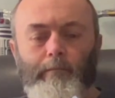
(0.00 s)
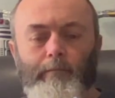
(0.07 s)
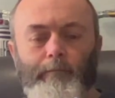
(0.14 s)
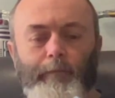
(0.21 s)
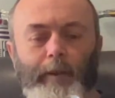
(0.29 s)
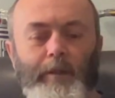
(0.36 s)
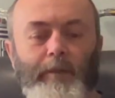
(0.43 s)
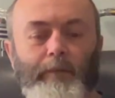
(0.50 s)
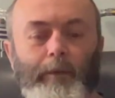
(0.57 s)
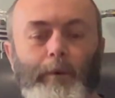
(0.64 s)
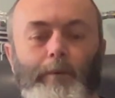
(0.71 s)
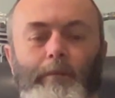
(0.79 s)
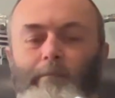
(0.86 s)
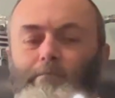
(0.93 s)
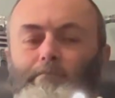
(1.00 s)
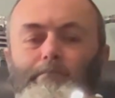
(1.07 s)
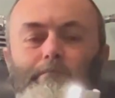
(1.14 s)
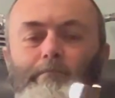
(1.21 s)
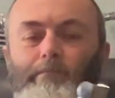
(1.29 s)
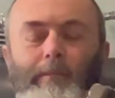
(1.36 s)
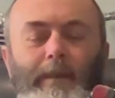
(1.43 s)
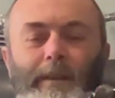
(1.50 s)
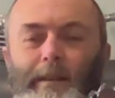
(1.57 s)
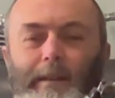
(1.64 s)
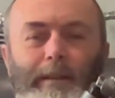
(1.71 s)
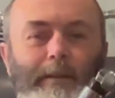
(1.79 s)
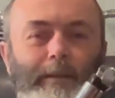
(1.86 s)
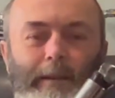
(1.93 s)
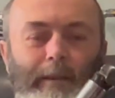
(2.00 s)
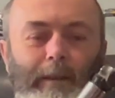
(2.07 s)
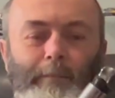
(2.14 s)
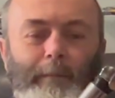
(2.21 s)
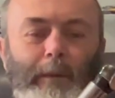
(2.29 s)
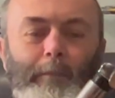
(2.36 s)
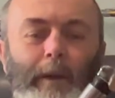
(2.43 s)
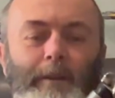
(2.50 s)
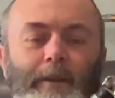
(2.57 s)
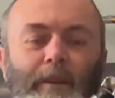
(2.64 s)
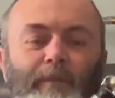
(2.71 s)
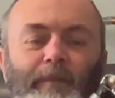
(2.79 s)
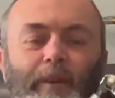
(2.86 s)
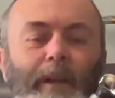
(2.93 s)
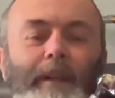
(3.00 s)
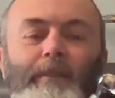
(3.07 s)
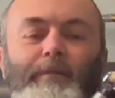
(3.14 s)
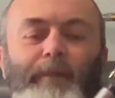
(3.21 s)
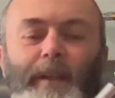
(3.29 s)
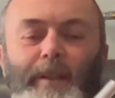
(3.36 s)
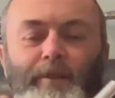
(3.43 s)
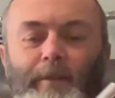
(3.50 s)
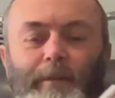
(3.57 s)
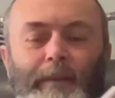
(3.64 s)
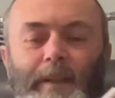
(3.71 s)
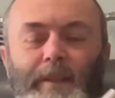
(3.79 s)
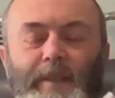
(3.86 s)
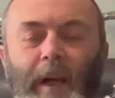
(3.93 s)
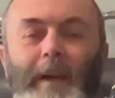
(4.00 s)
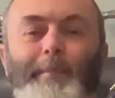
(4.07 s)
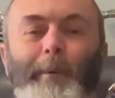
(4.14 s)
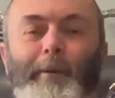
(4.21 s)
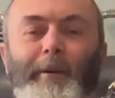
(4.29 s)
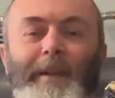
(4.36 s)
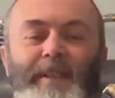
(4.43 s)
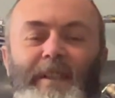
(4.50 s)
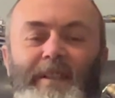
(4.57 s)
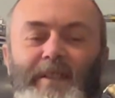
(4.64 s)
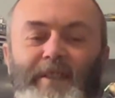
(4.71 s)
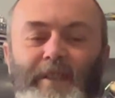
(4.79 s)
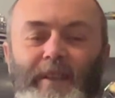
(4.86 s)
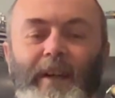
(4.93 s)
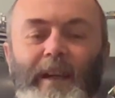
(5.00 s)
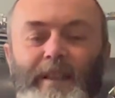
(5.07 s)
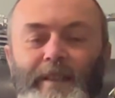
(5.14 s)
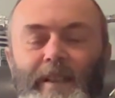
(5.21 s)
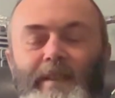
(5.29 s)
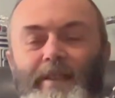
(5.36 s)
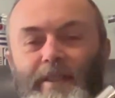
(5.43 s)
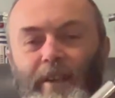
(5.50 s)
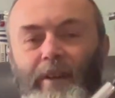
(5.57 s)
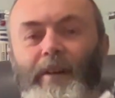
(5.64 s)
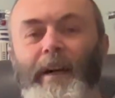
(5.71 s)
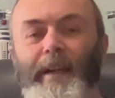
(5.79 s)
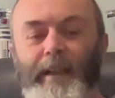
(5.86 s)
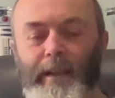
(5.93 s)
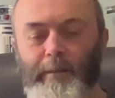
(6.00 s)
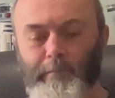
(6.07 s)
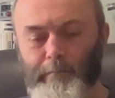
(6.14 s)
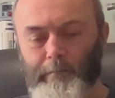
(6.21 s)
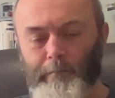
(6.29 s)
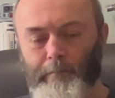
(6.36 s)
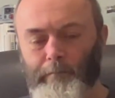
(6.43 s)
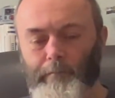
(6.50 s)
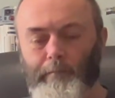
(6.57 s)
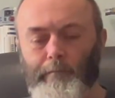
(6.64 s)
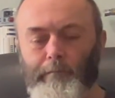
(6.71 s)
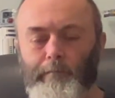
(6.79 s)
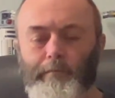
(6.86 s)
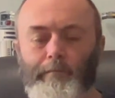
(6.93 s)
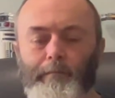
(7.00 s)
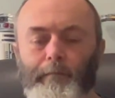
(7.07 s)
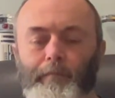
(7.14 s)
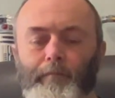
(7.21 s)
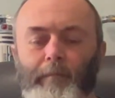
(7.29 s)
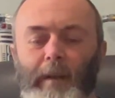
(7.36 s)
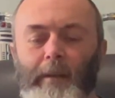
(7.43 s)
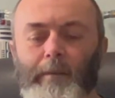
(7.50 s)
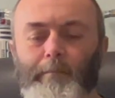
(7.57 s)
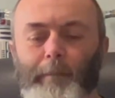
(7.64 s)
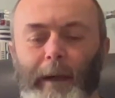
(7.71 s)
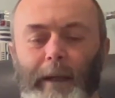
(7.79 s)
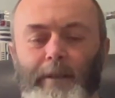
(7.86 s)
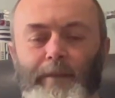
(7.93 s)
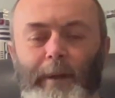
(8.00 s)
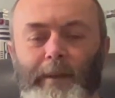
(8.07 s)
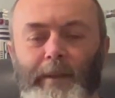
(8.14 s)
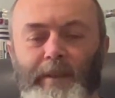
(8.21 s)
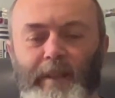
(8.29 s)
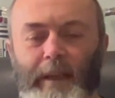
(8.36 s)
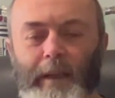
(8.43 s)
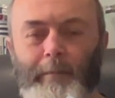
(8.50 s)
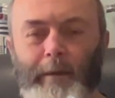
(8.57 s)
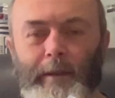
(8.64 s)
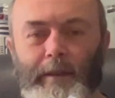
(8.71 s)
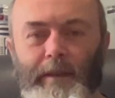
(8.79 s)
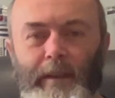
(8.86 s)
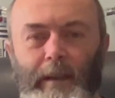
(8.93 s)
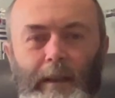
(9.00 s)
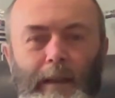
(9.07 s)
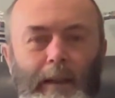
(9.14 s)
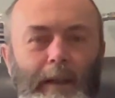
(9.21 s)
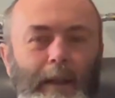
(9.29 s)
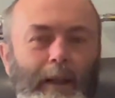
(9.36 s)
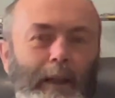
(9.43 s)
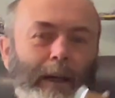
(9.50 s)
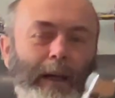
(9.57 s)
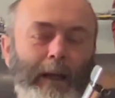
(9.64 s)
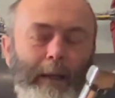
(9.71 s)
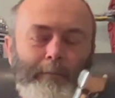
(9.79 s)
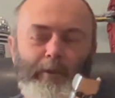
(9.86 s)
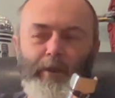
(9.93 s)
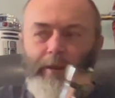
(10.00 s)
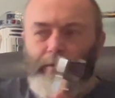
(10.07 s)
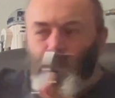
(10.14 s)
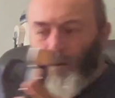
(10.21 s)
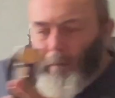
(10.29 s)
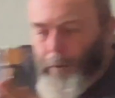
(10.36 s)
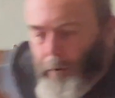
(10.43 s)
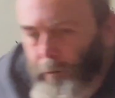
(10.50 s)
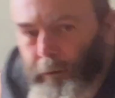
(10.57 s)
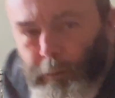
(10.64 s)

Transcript: First of all, the one defining feature of this saber is its size. It's tiny compared to other sabers. Should have got one off the